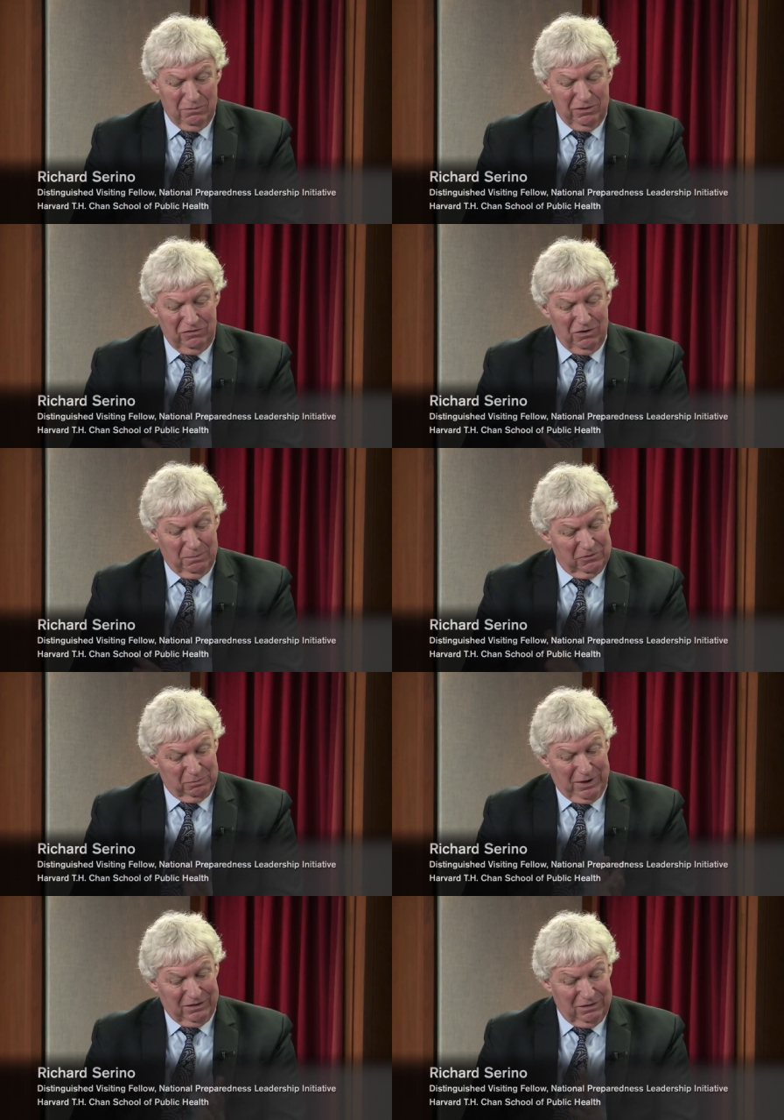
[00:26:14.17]
what's your
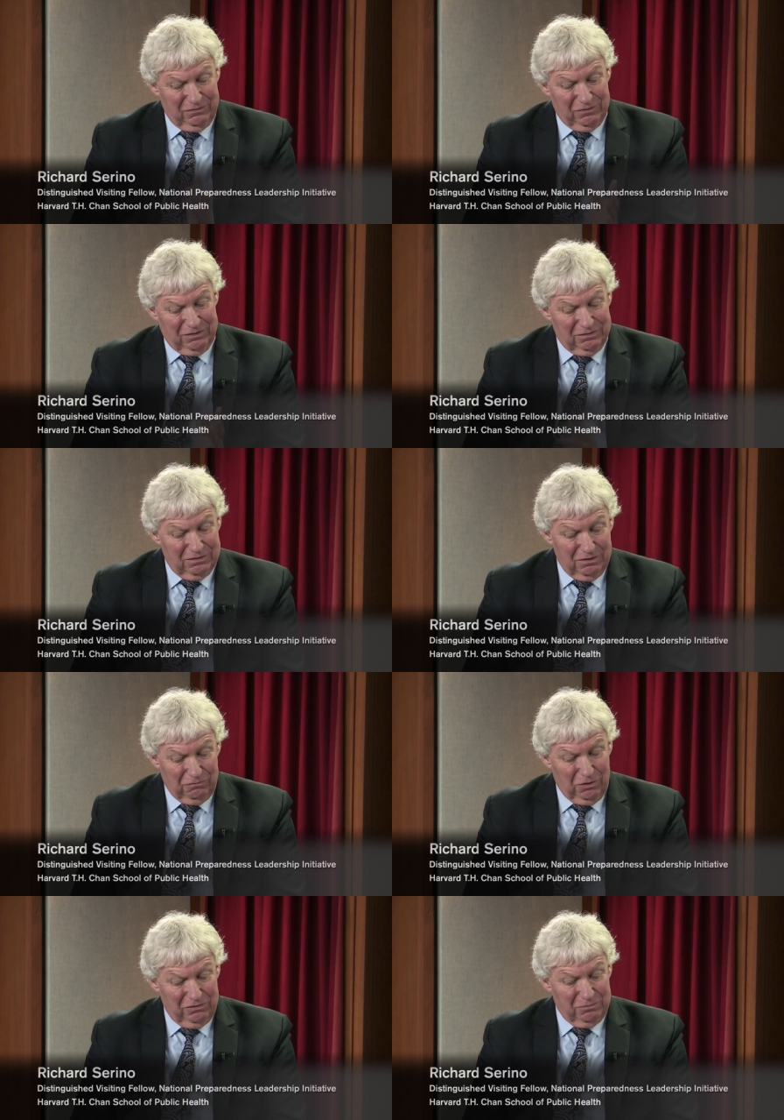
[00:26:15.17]
perspective and
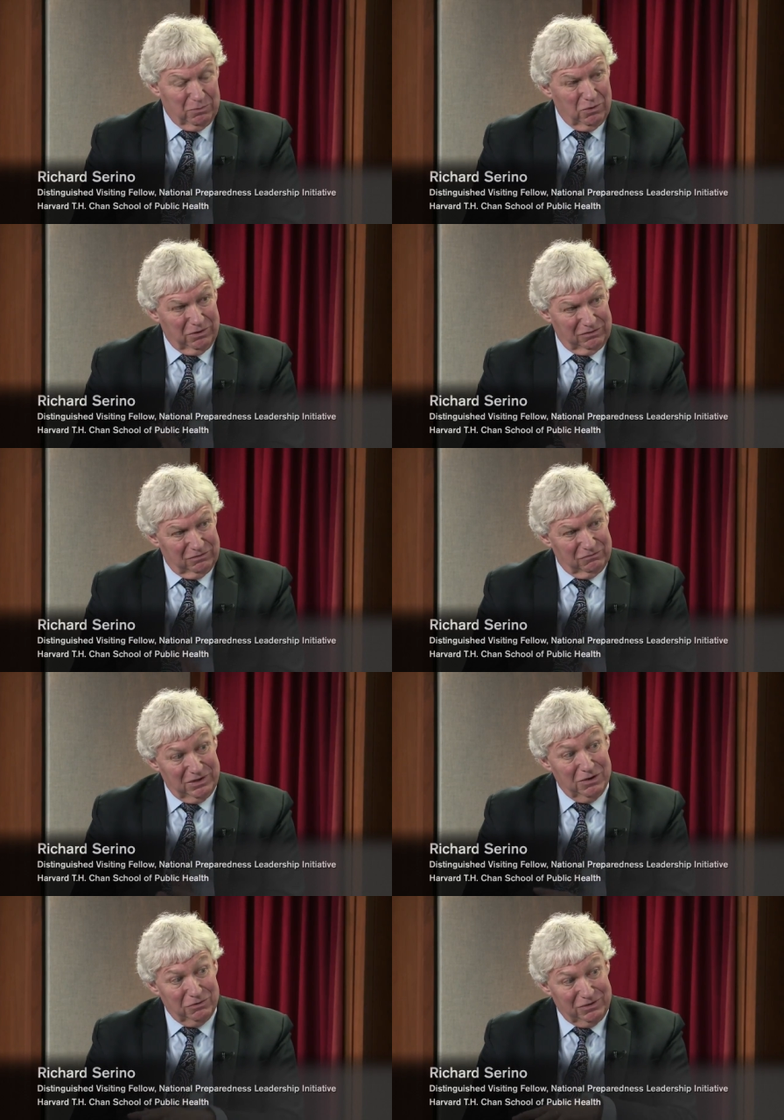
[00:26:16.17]
role and importance of
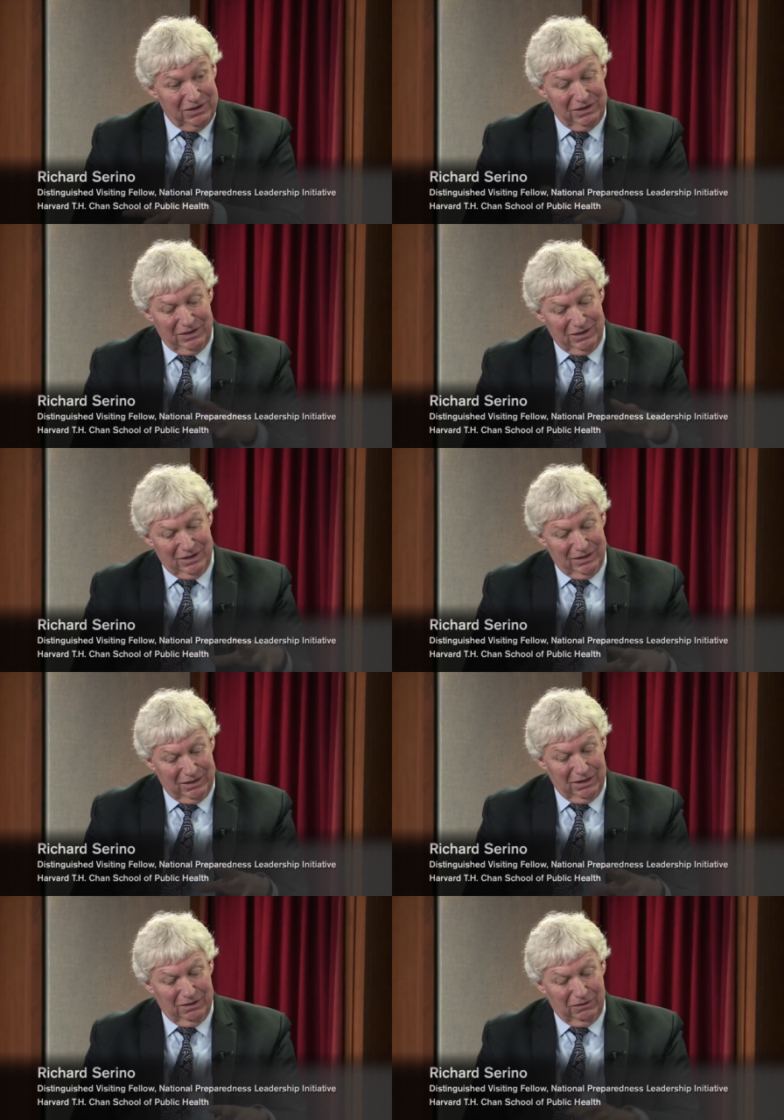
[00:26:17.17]
DOD
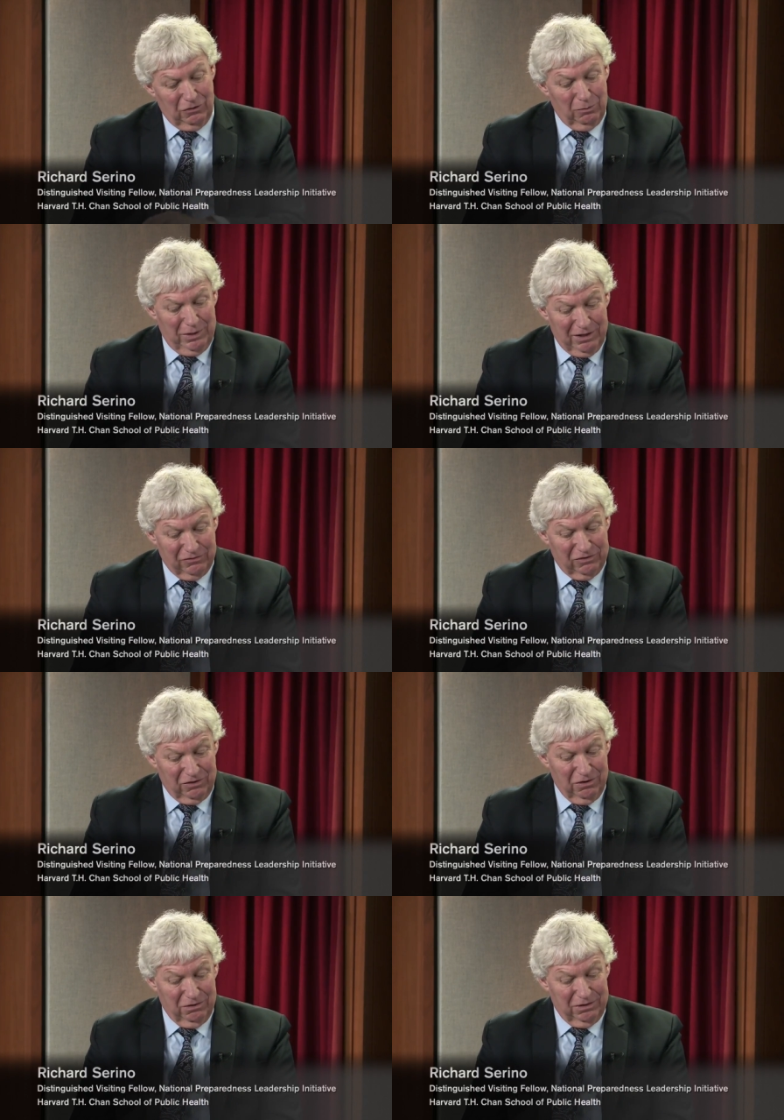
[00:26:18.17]
in the global health
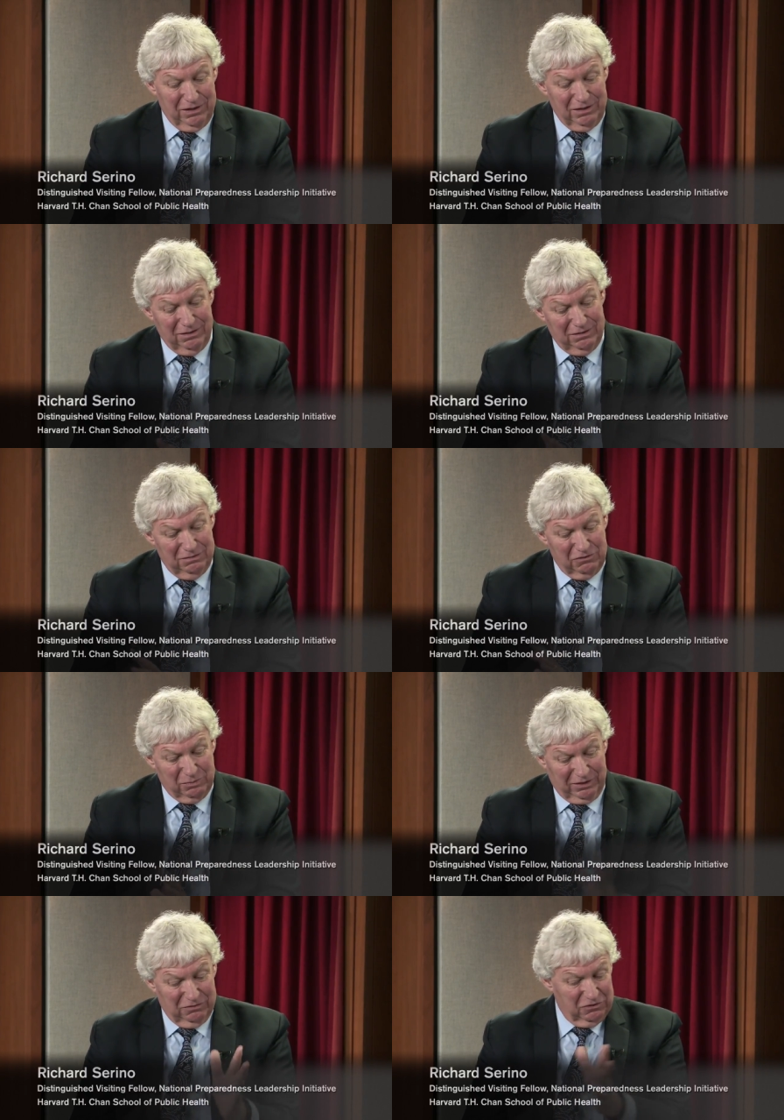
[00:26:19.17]
security in
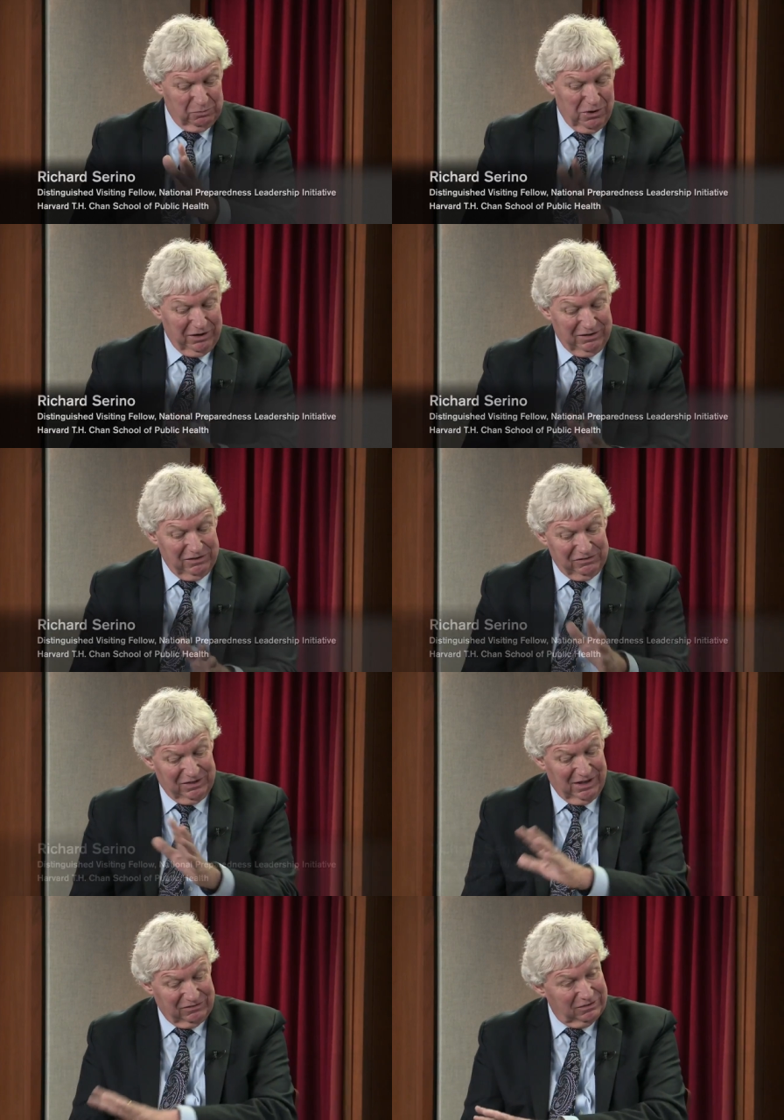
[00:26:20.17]
respect to responding to
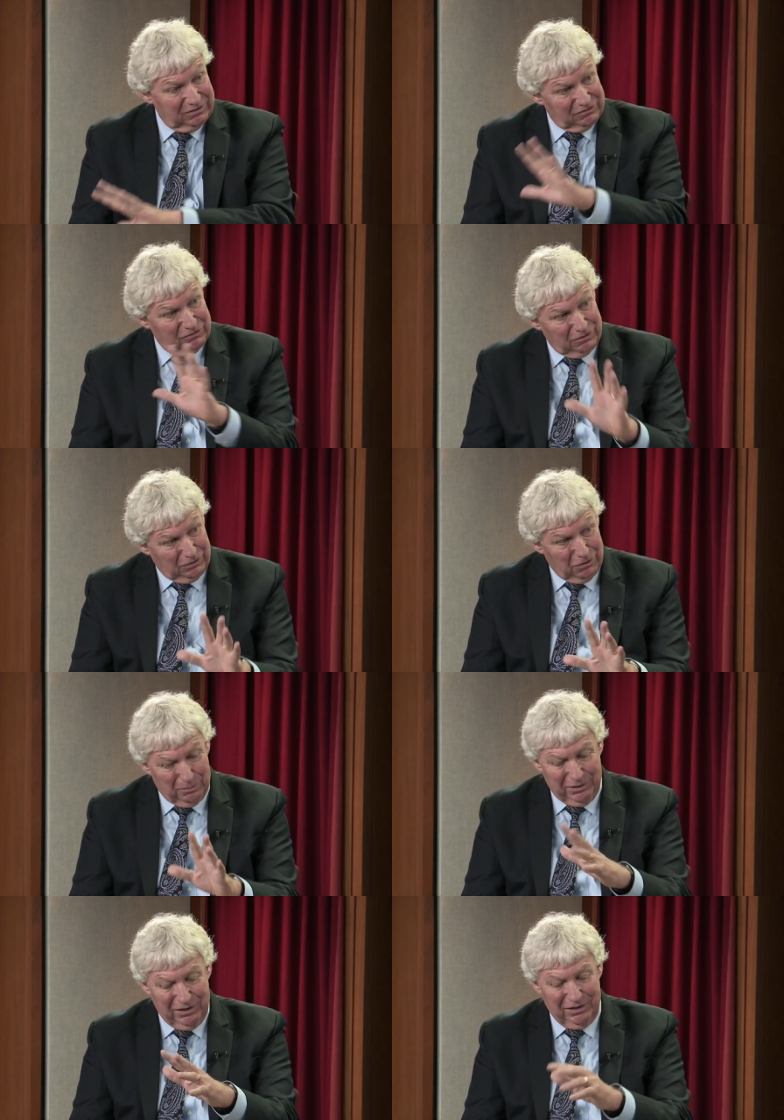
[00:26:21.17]
disasters
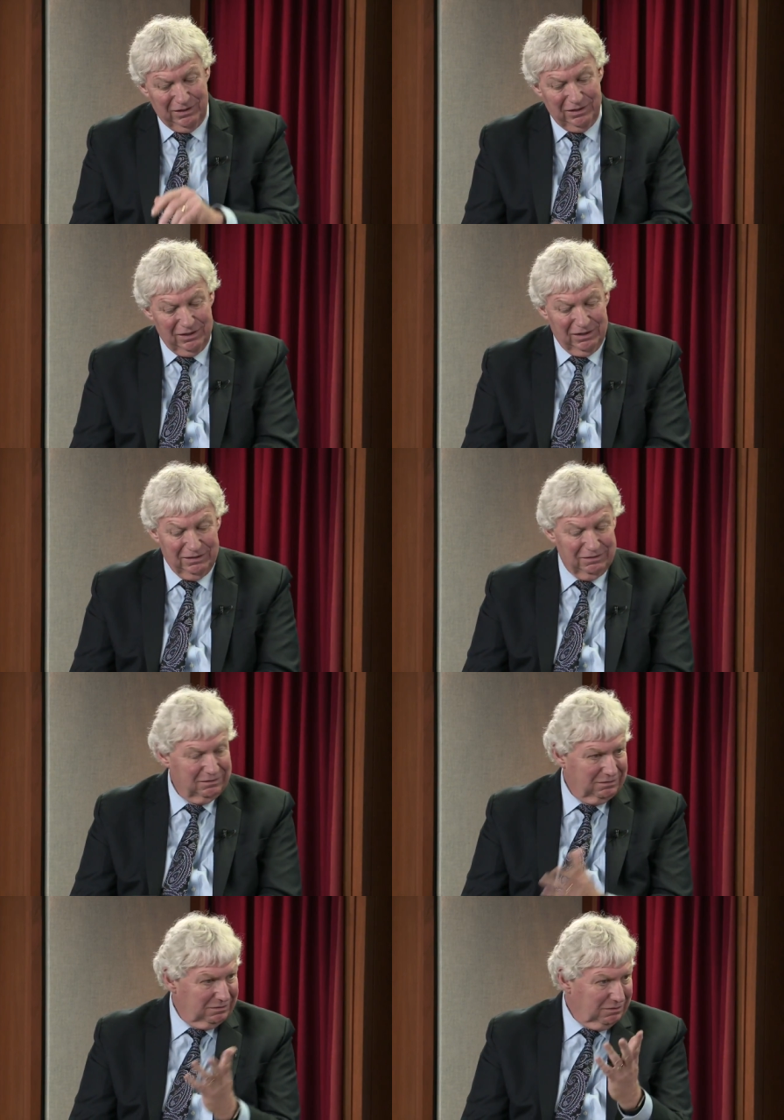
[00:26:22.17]
globally
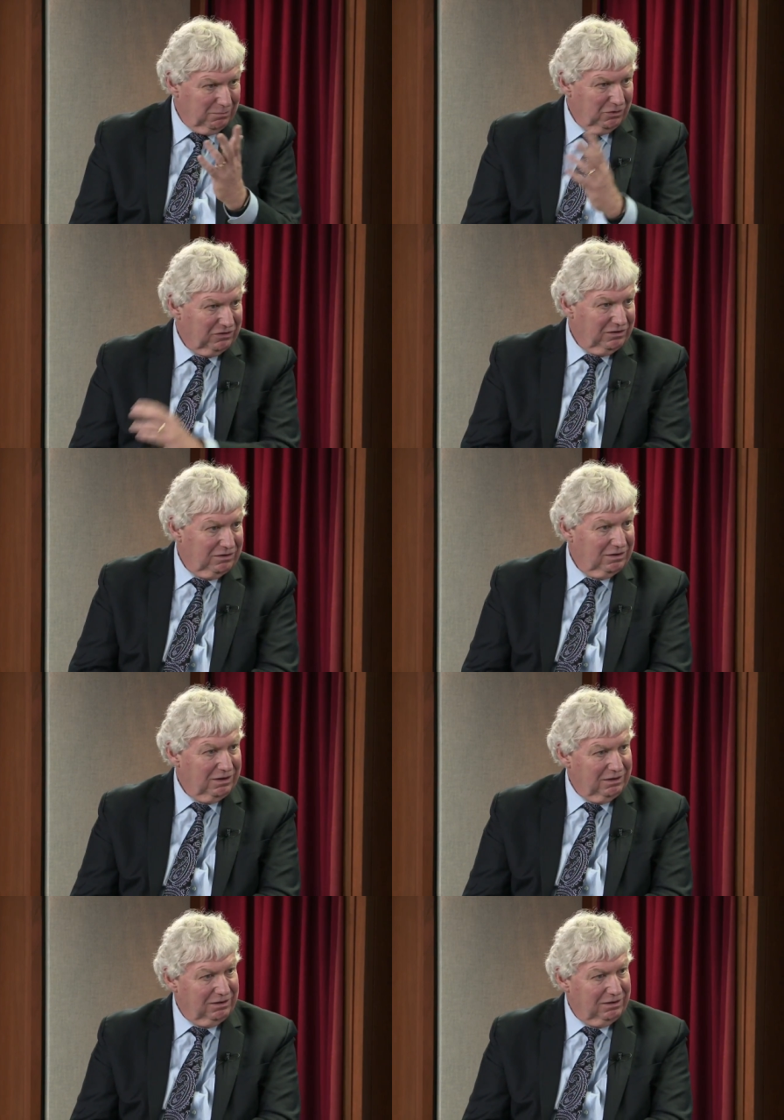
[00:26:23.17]
and emerging